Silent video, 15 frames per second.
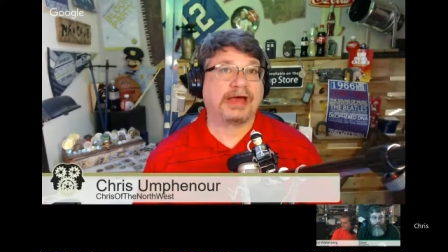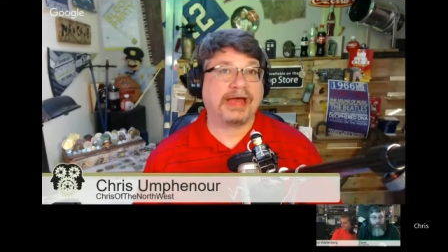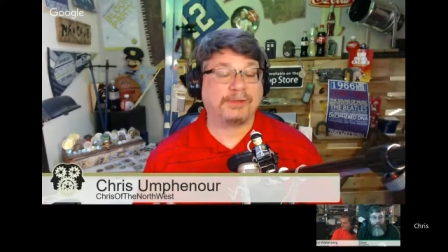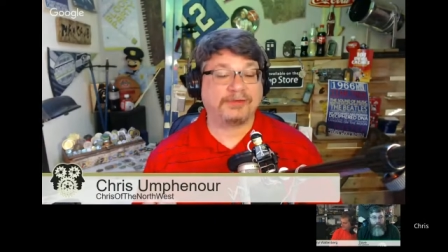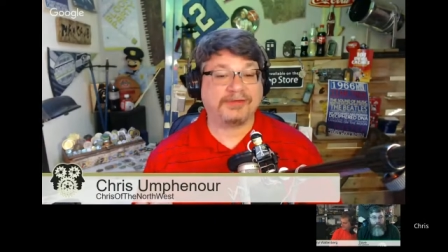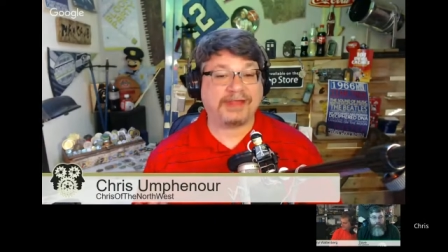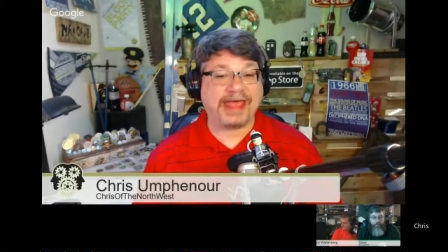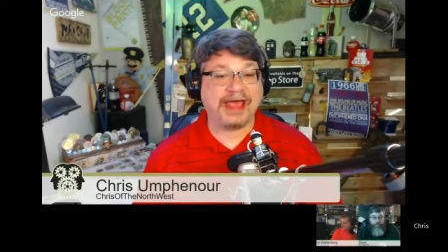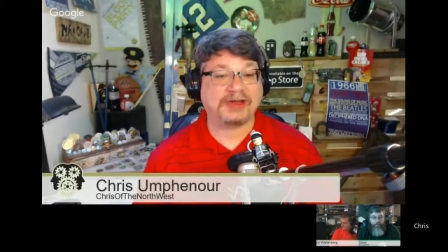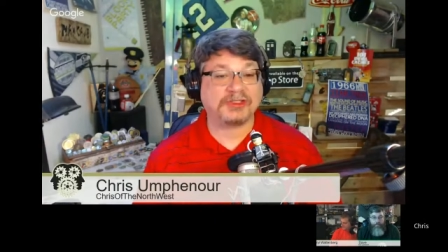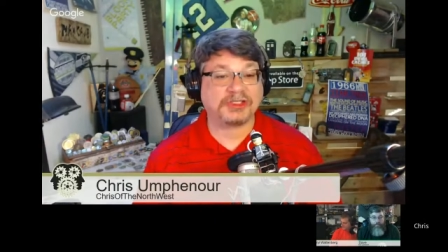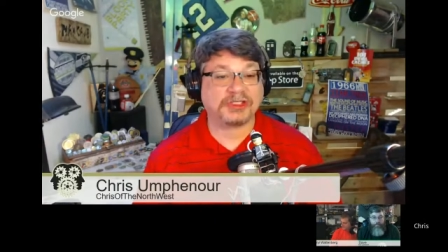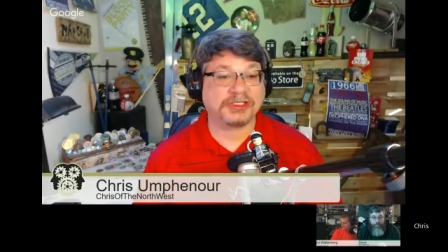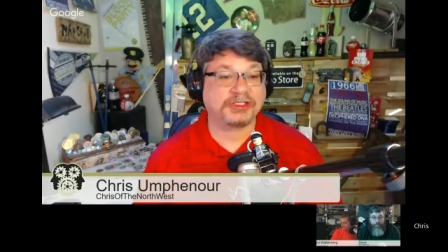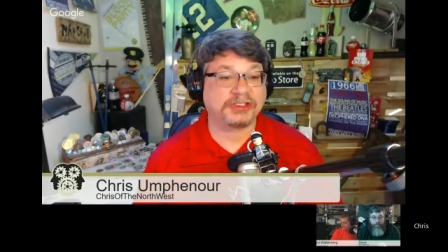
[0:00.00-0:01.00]

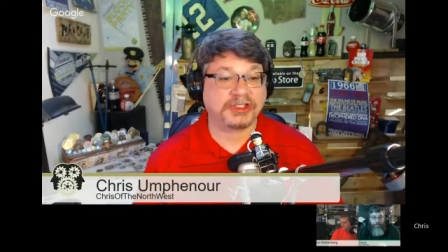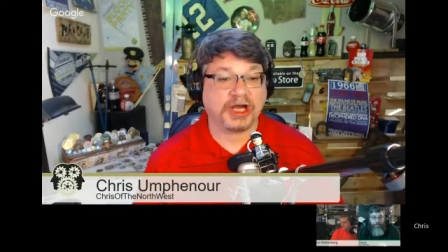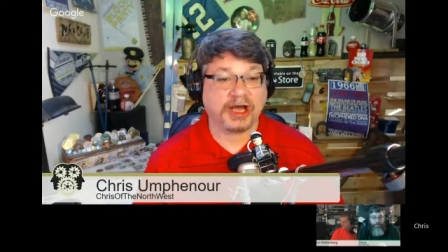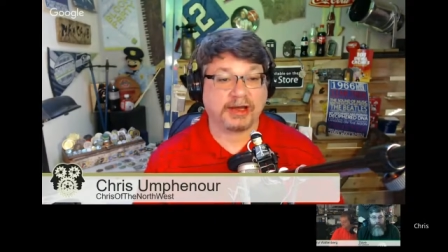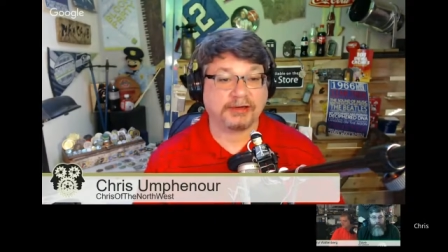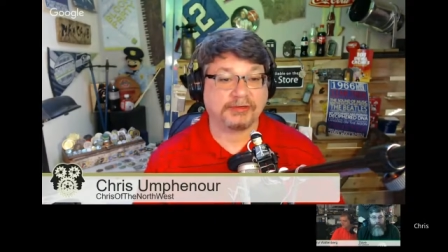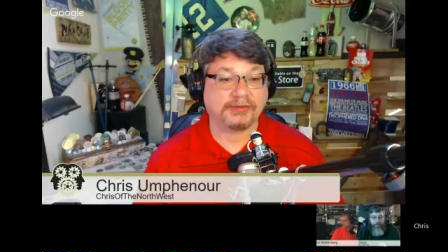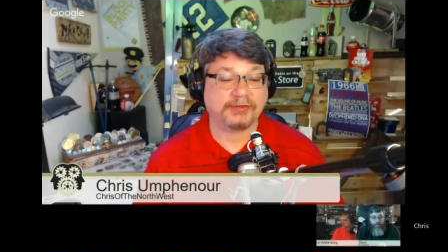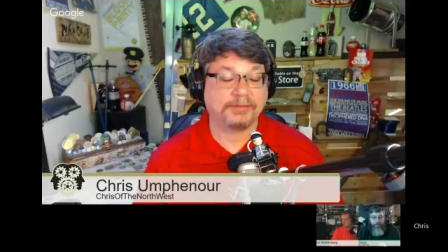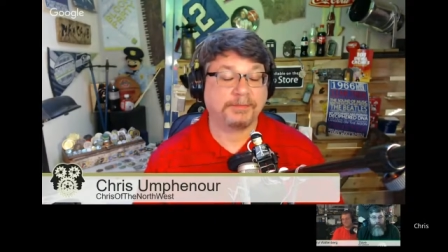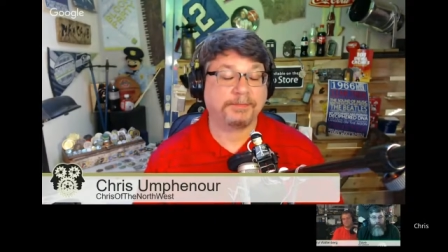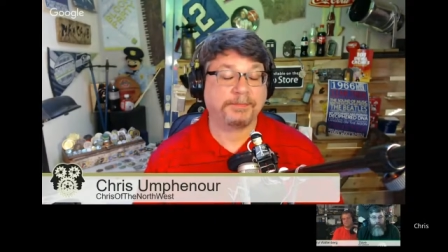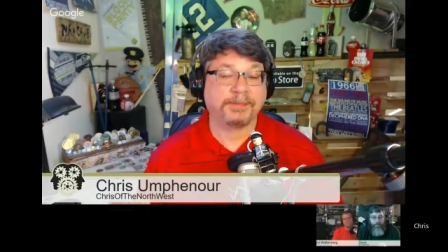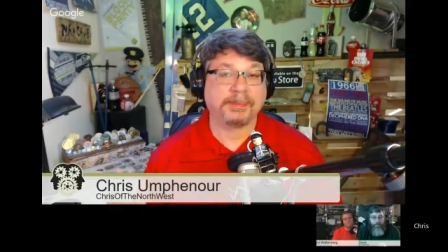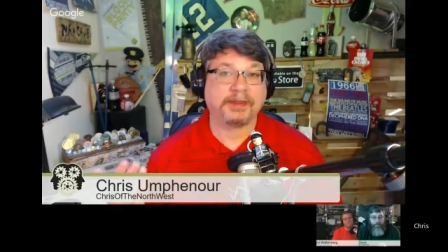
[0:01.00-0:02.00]
actually shocked
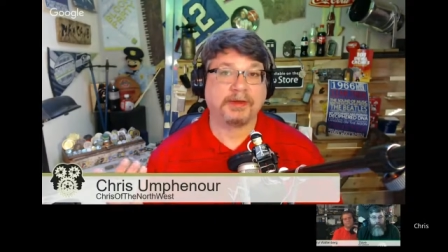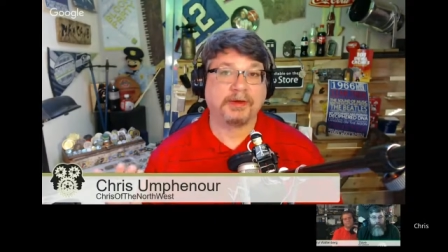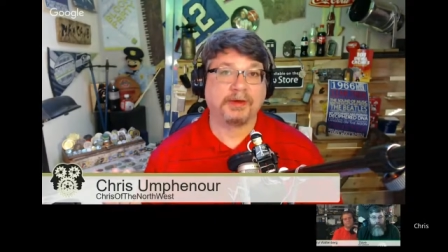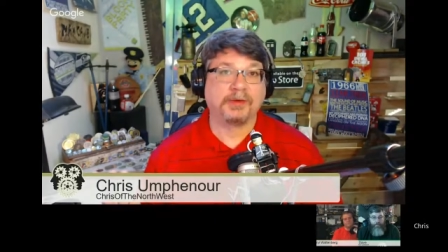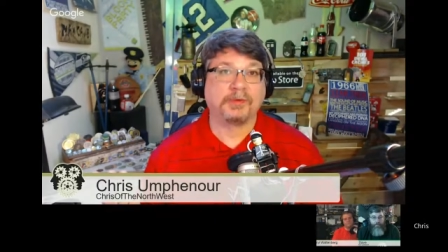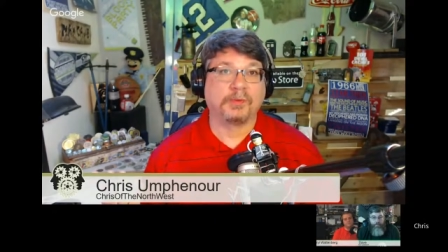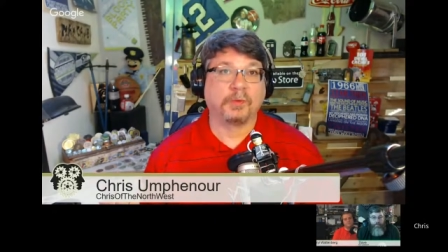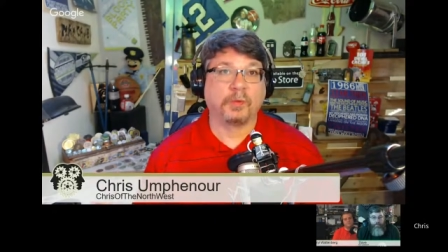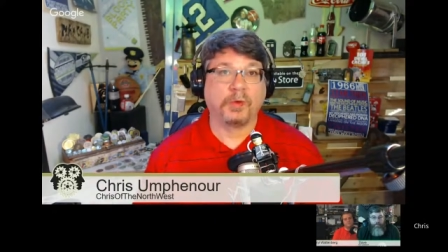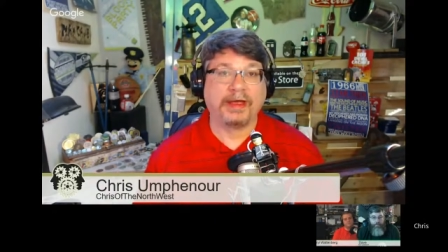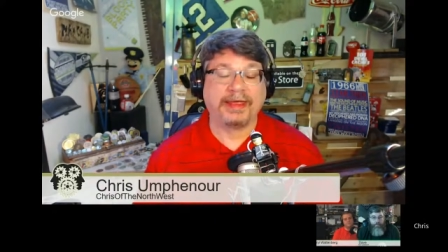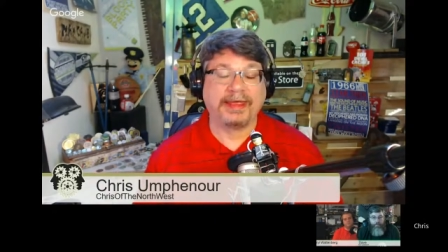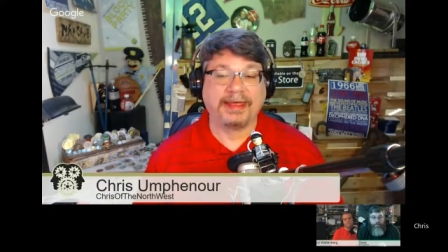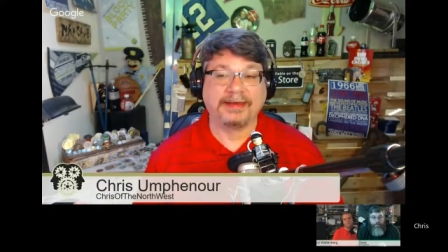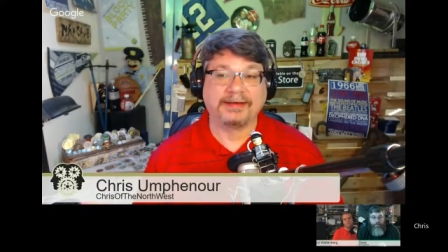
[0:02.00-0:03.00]

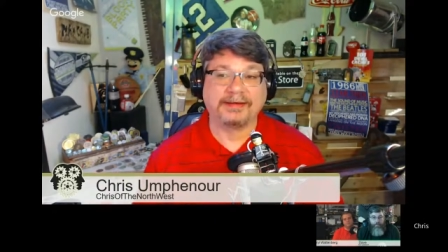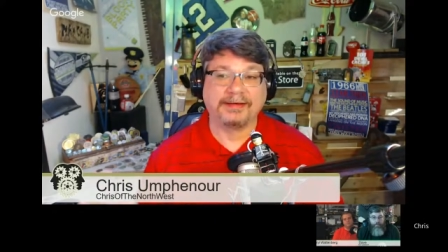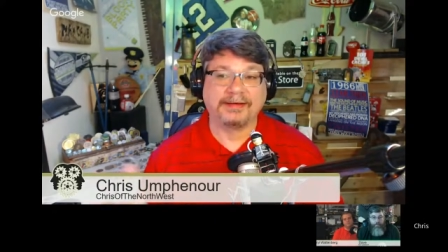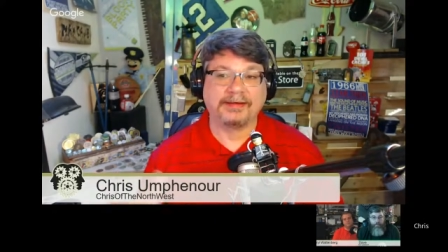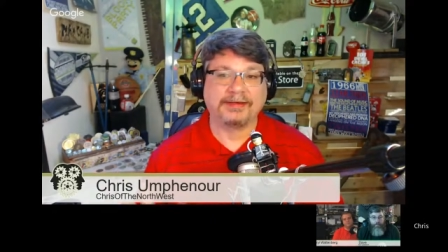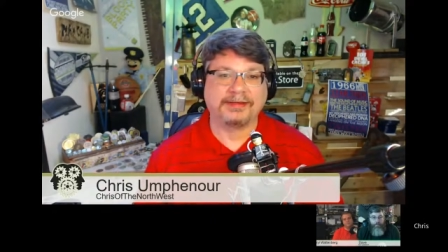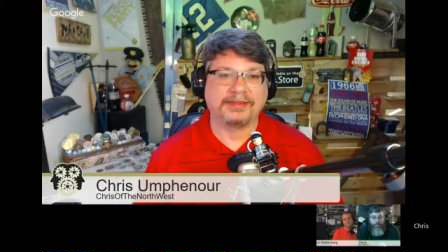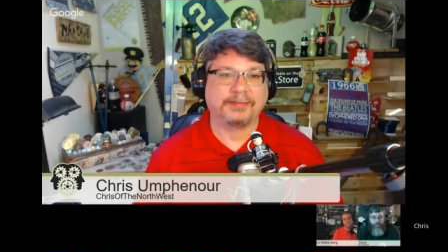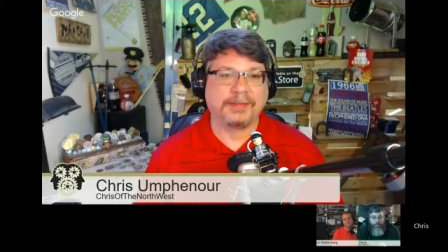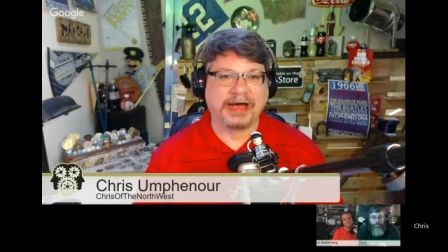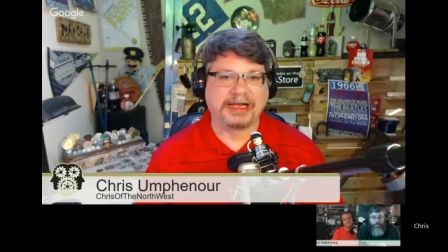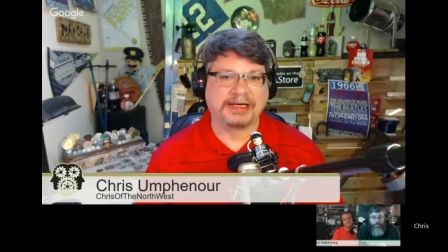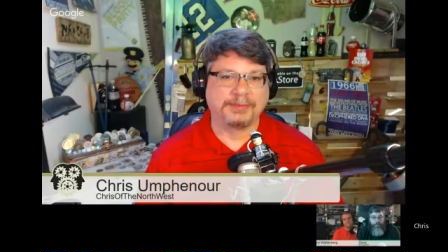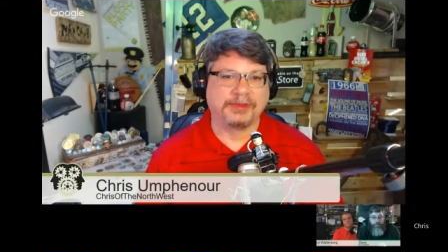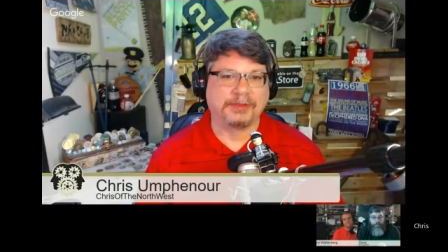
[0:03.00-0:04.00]
when at the
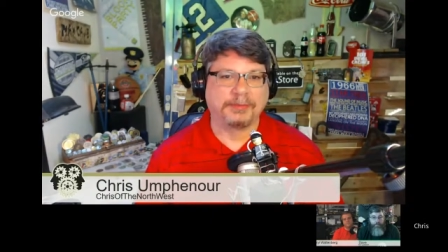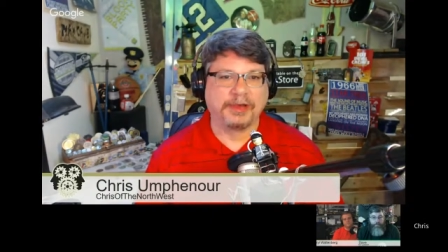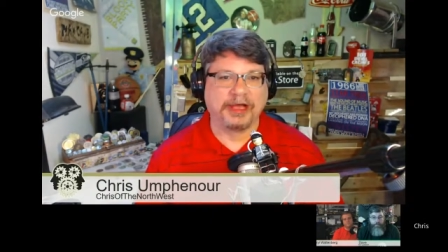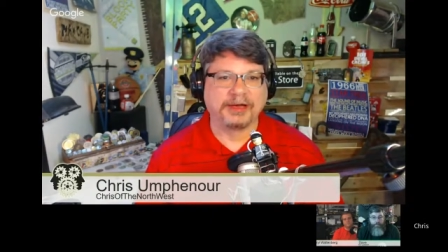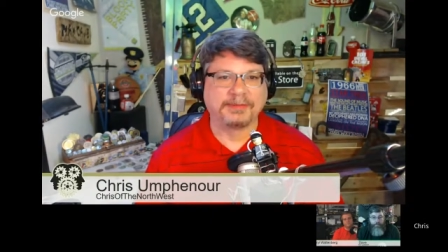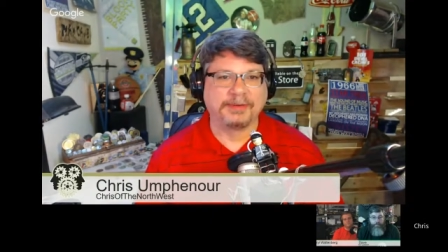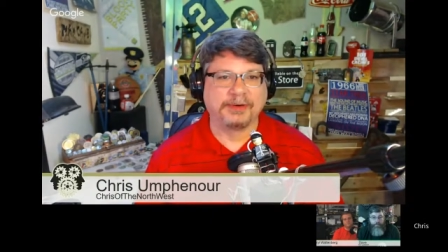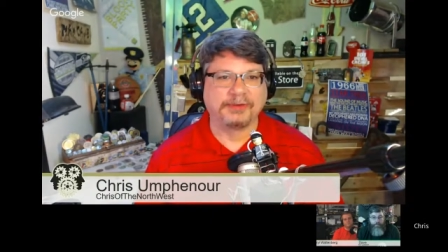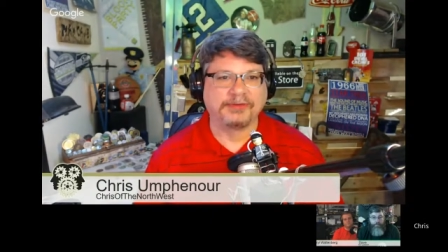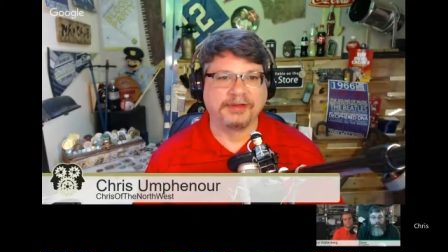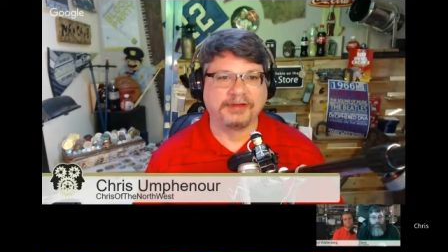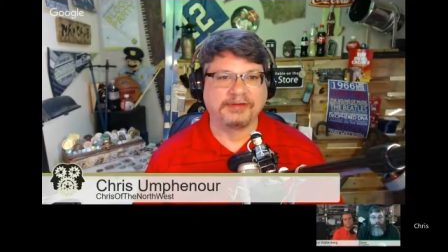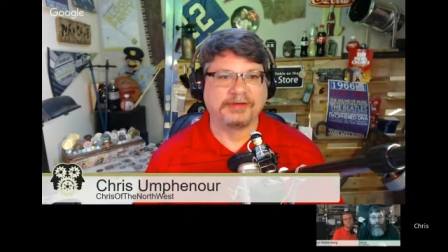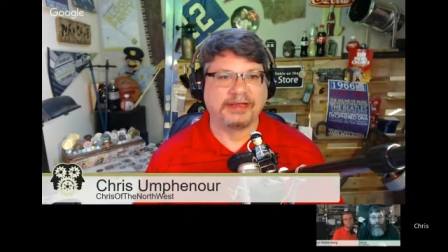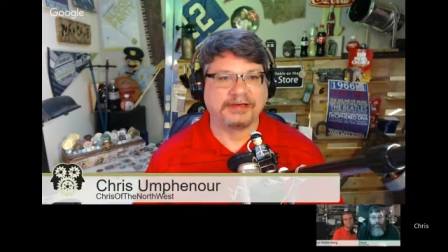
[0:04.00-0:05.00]
bottom of the blog post they
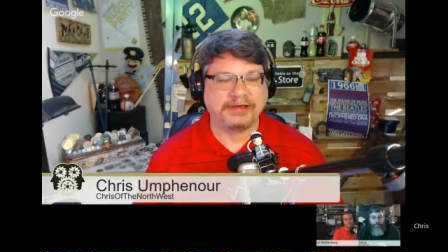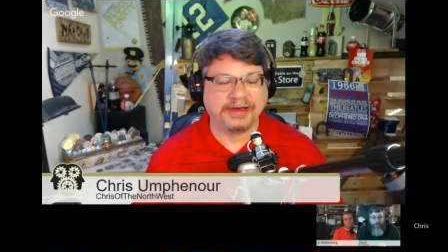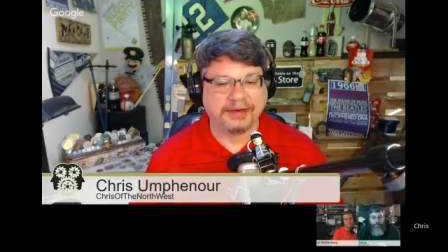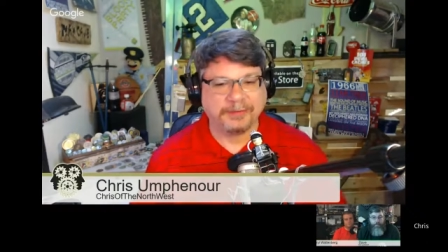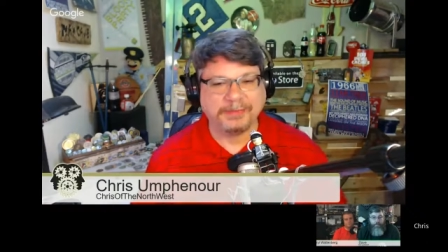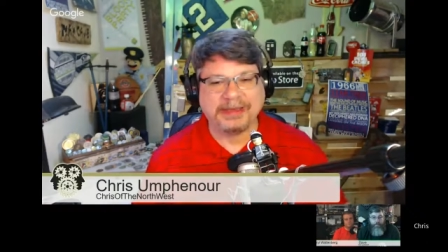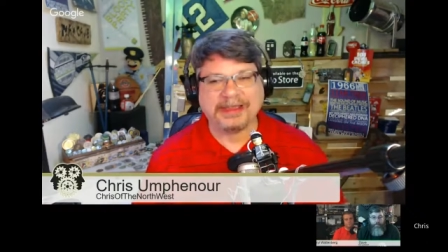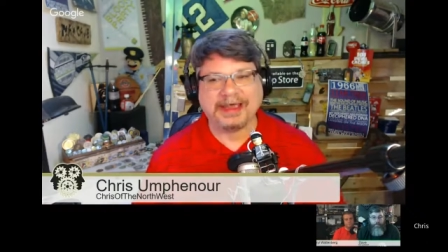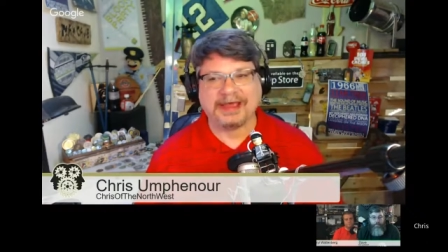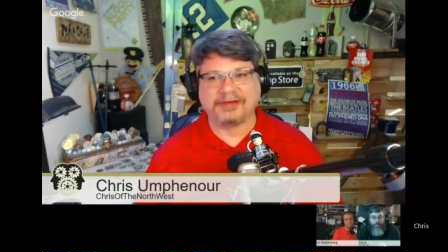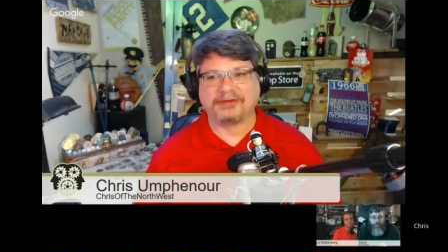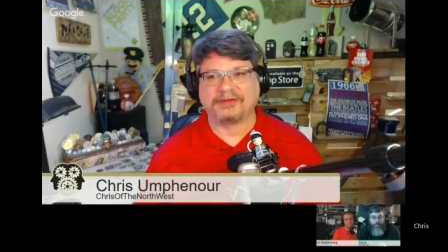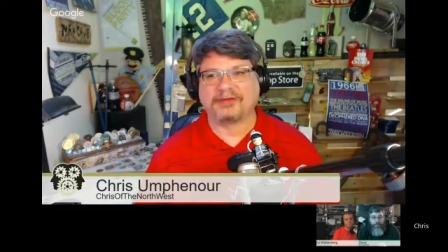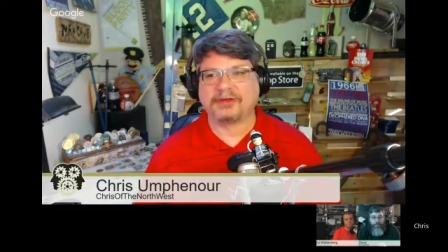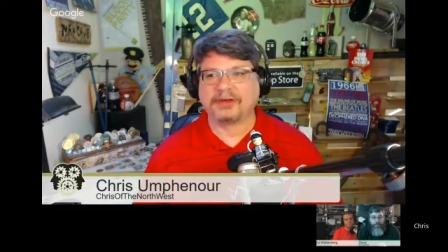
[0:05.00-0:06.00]
said,
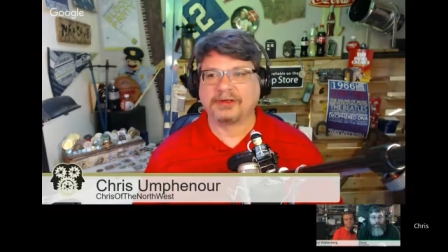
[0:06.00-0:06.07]
because